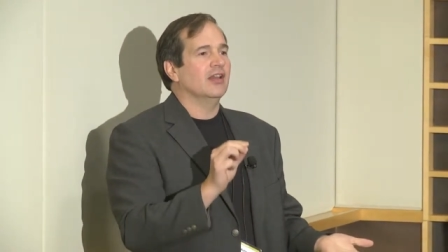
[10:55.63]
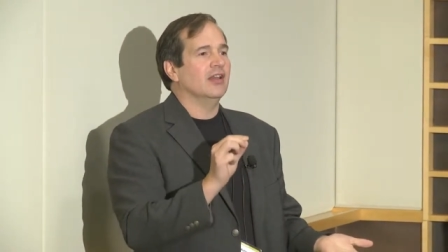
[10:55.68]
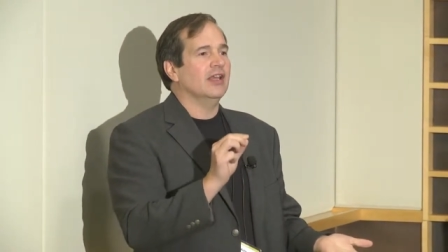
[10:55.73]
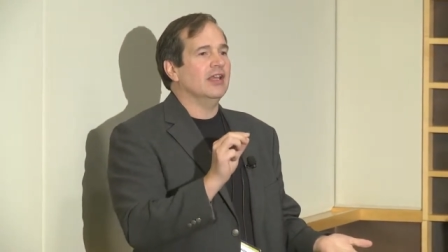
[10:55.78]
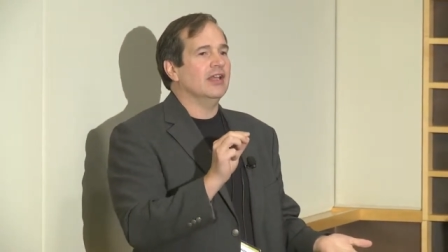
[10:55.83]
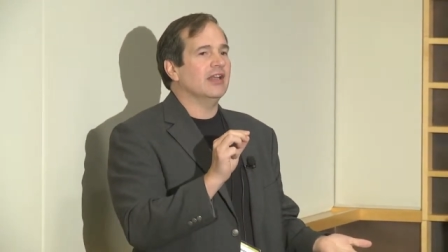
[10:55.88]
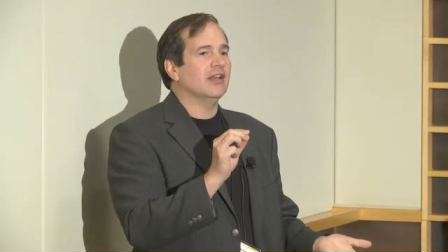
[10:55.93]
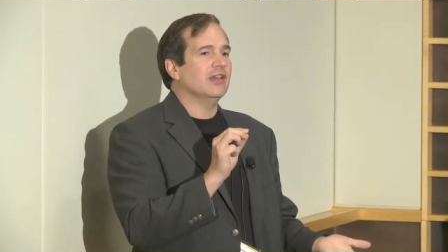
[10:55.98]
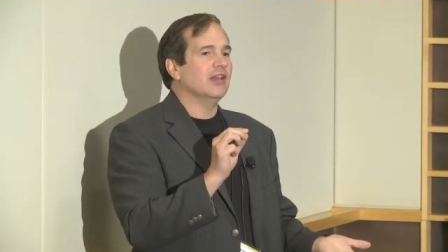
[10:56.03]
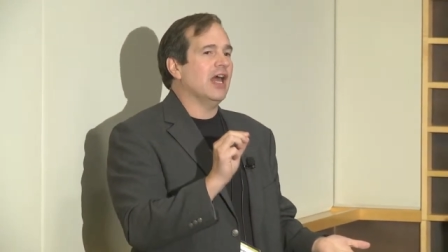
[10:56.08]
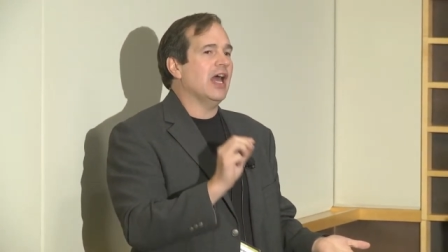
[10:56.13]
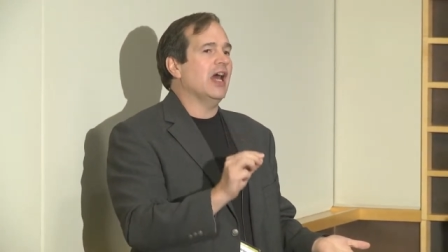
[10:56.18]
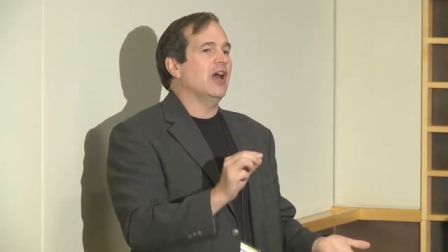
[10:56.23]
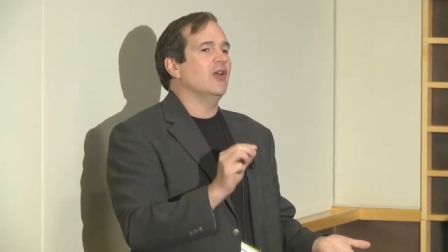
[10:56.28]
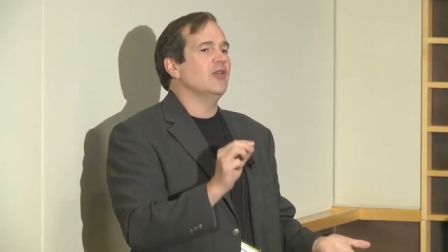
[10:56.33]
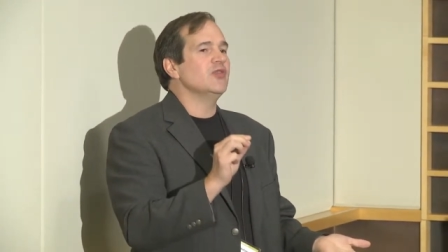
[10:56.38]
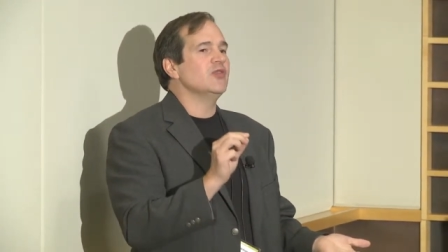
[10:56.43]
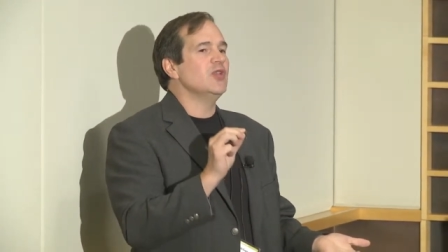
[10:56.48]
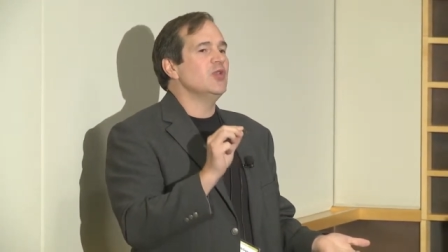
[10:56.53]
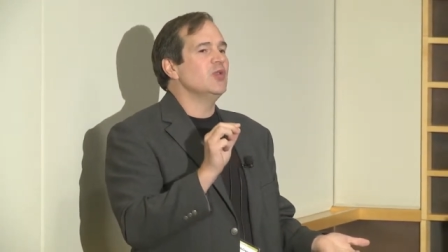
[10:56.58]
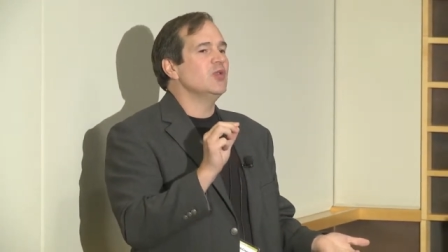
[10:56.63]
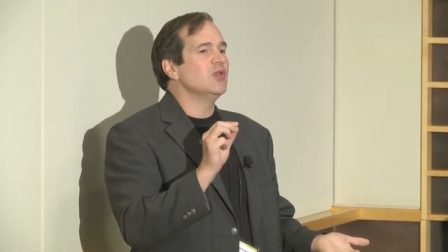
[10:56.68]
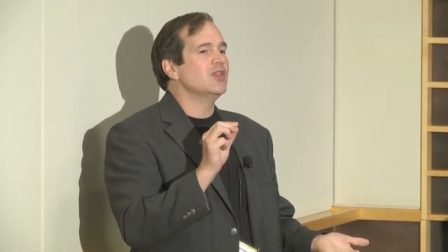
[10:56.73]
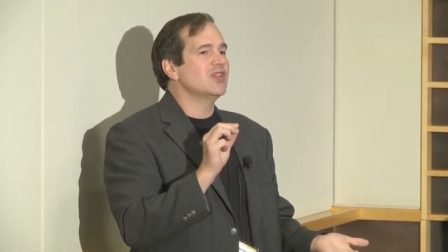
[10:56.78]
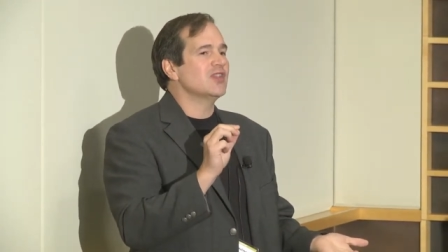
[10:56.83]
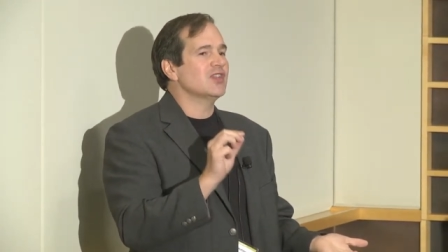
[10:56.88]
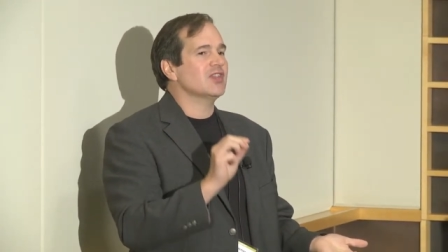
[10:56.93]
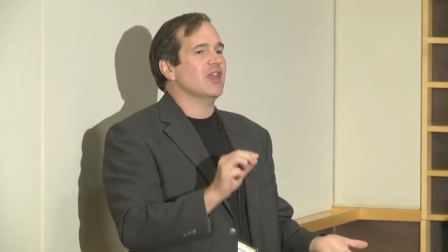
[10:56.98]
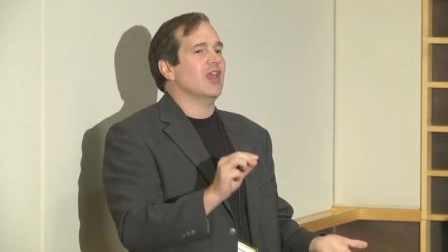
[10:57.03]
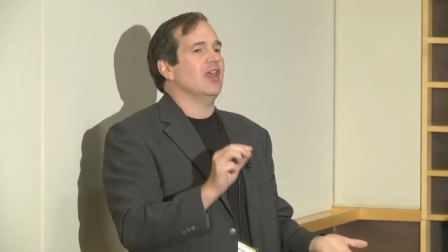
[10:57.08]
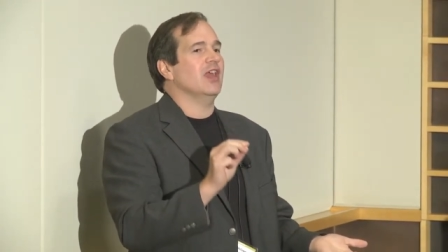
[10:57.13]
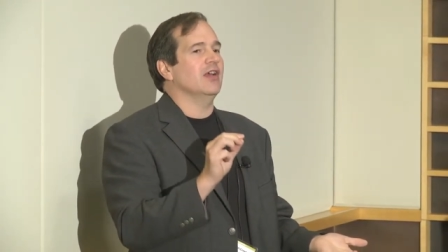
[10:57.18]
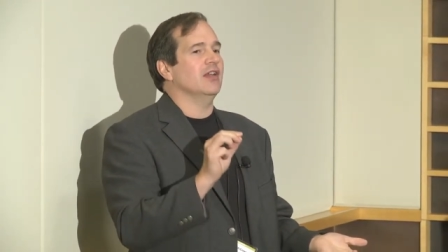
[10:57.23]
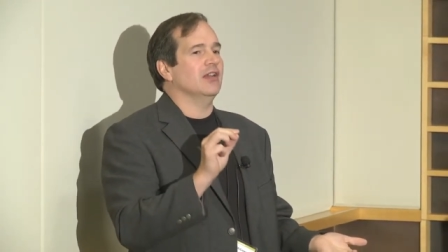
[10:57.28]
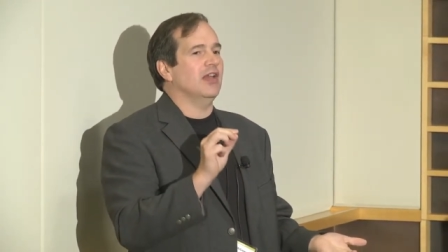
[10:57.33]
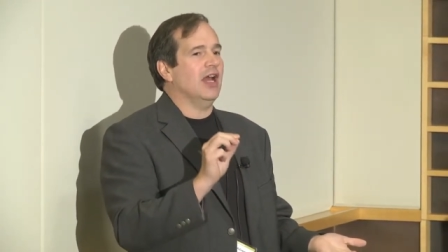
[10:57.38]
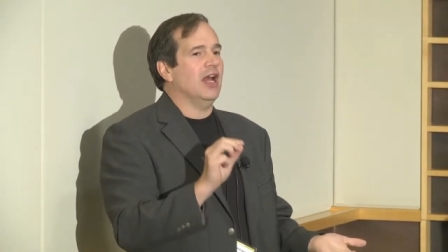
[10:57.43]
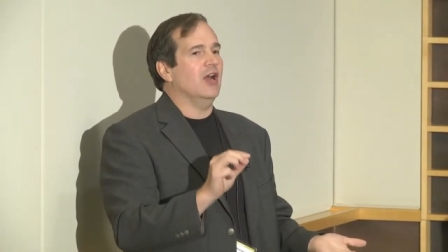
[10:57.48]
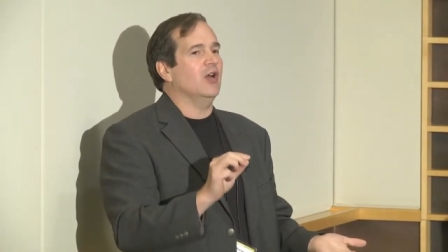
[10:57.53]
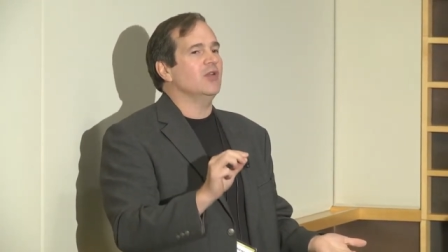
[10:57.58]
it allows you to
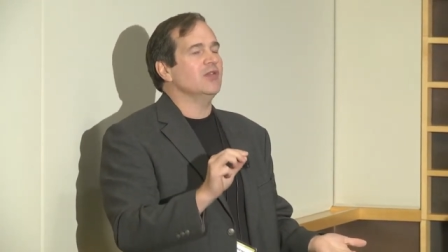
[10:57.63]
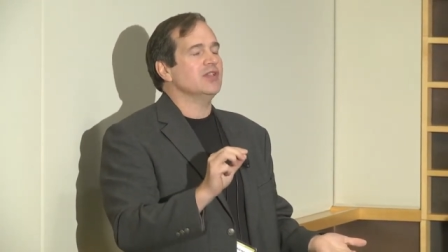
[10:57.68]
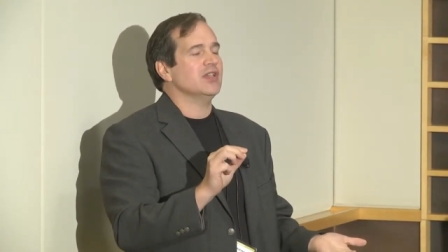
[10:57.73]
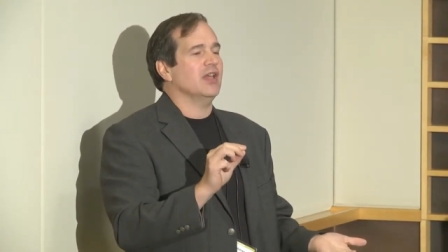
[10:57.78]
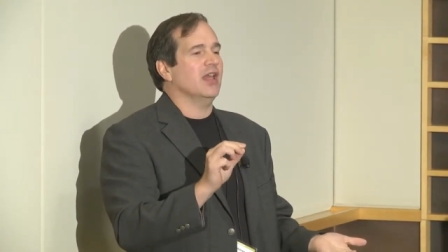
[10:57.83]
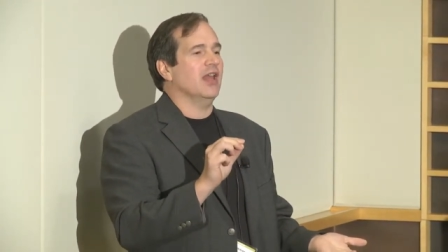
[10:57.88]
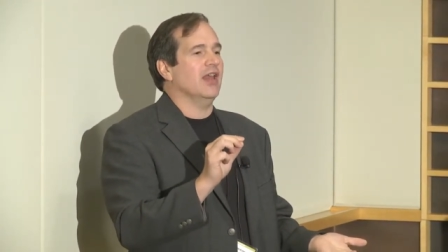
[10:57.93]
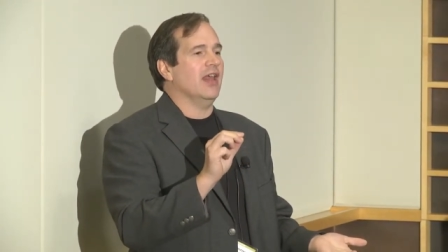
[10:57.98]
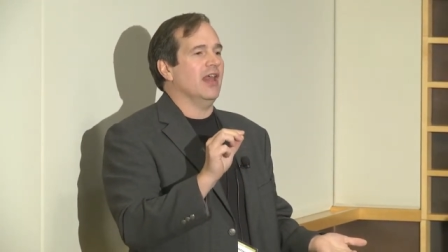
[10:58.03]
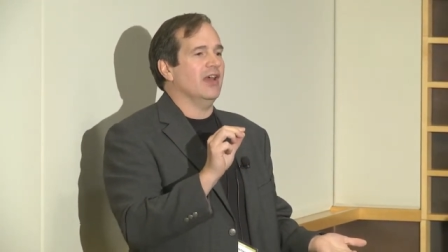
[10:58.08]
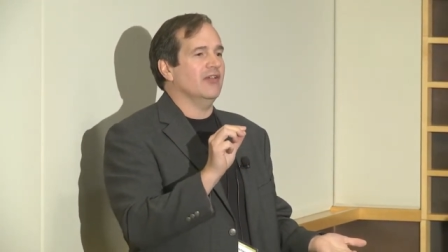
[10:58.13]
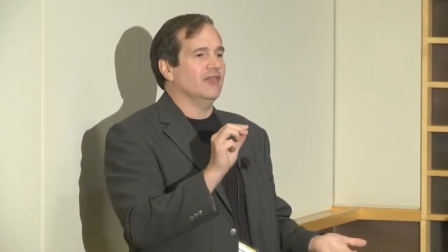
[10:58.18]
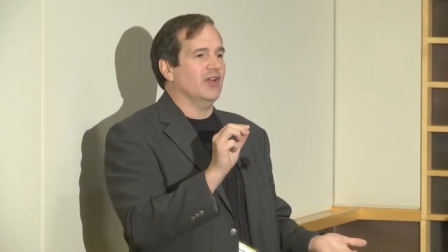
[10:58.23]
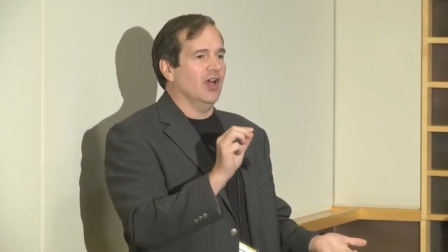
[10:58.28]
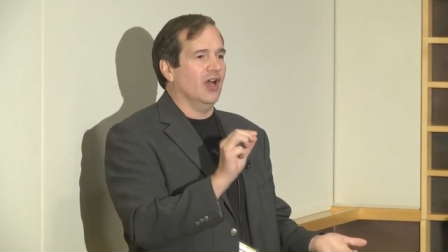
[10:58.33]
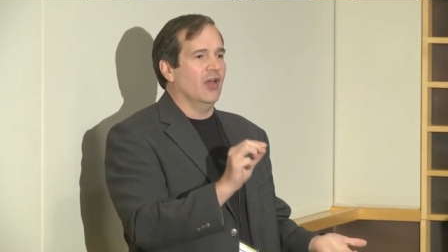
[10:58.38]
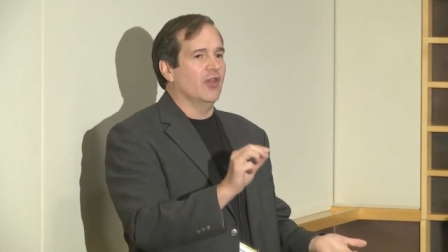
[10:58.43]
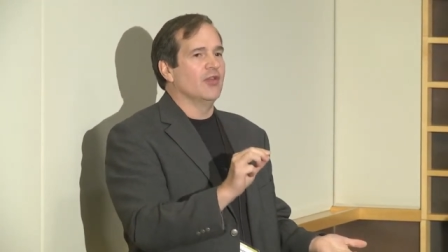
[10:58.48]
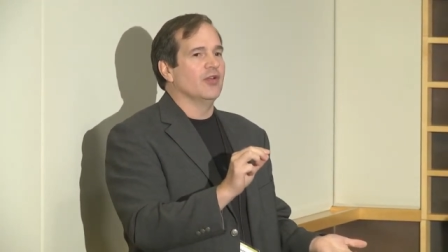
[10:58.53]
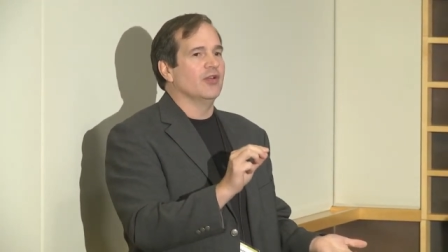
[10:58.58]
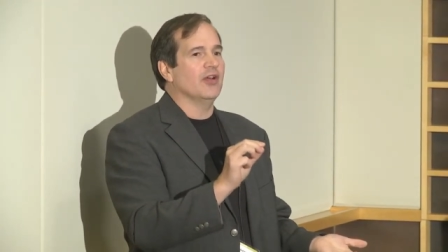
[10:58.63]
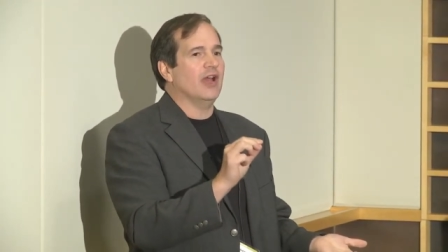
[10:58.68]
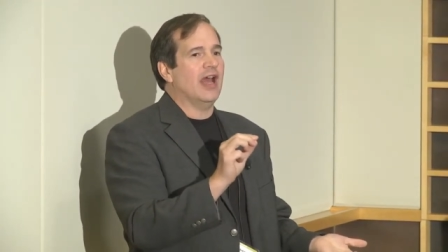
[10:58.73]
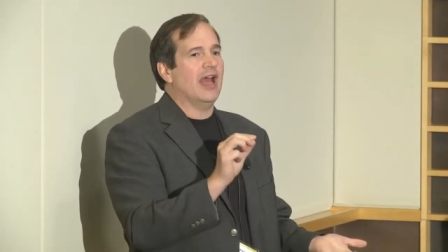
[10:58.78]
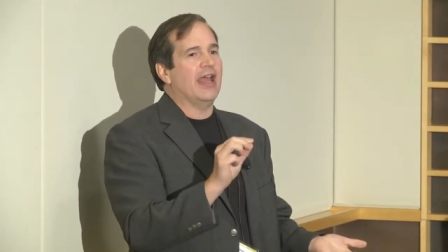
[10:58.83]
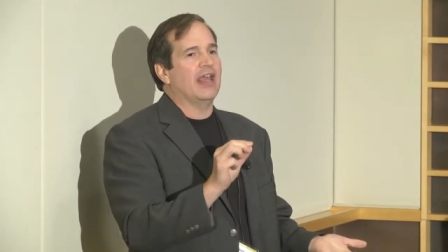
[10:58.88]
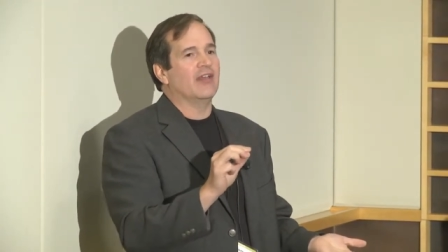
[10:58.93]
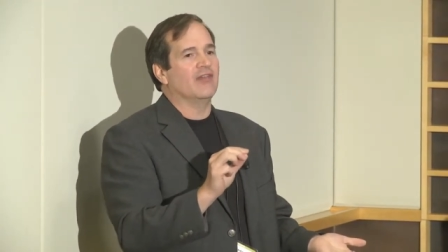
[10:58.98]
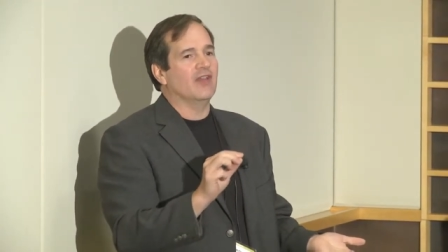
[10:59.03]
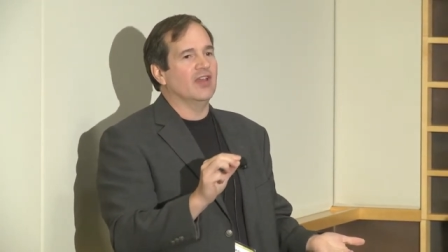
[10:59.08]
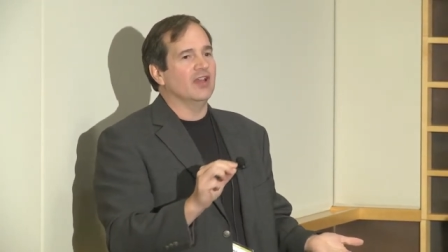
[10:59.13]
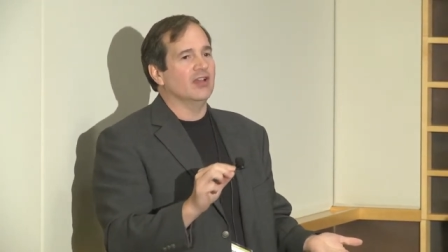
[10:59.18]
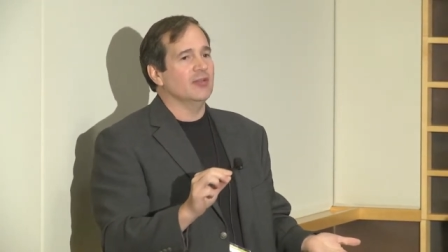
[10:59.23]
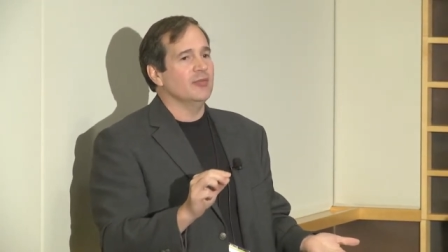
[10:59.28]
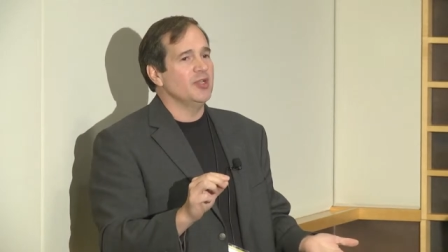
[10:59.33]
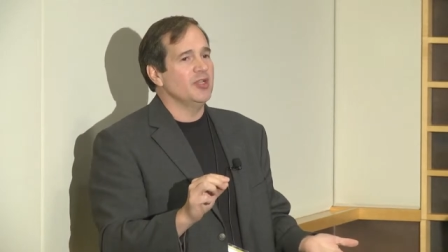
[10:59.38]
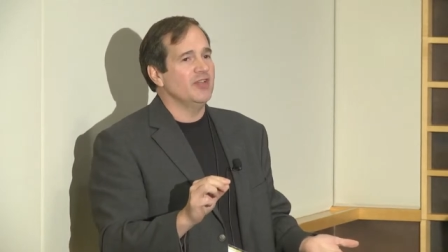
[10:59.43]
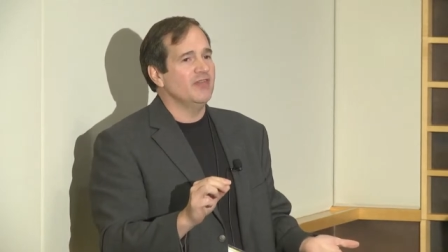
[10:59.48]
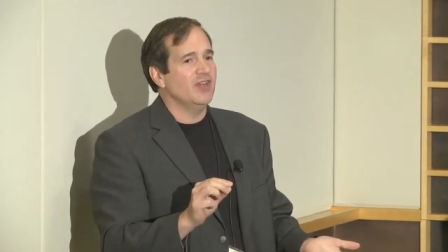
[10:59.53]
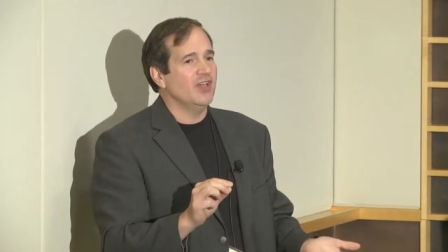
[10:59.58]
scale out and have other high
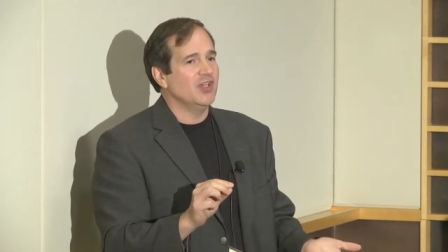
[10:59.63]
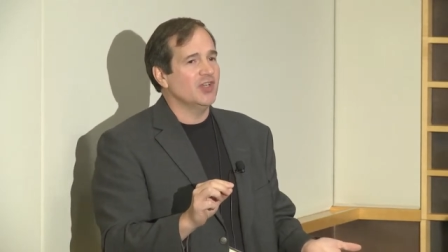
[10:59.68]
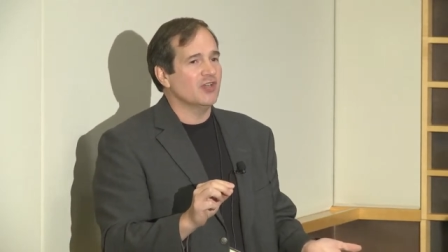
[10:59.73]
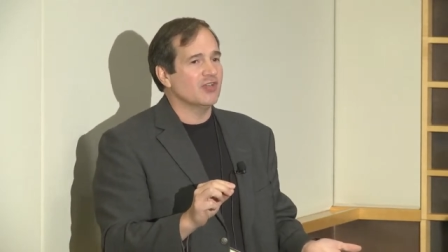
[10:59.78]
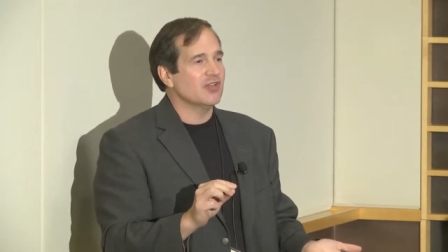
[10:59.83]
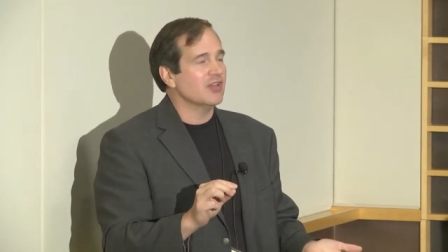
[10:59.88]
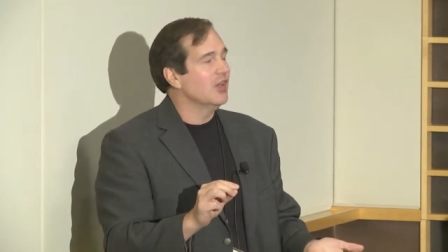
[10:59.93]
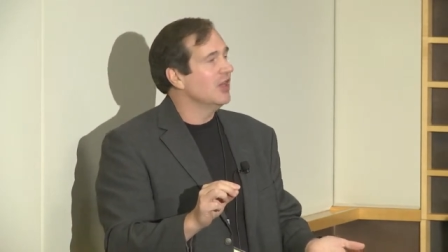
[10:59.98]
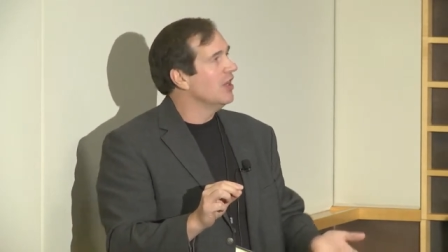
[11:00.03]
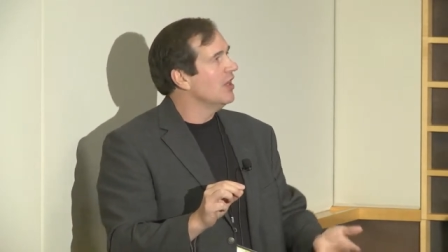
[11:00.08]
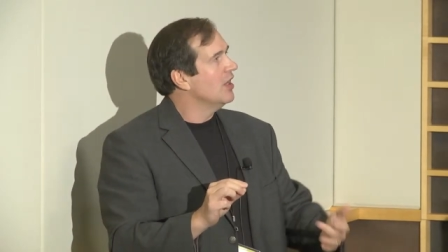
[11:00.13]
availability features